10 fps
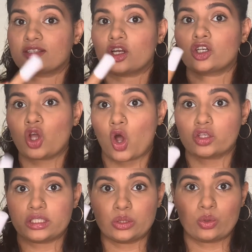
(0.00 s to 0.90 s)
not
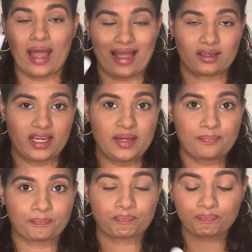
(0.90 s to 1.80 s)
cause you acne.
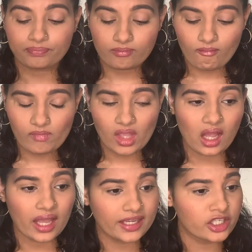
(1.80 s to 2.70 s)

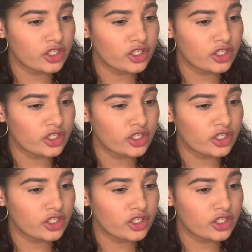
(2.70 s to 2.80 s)
I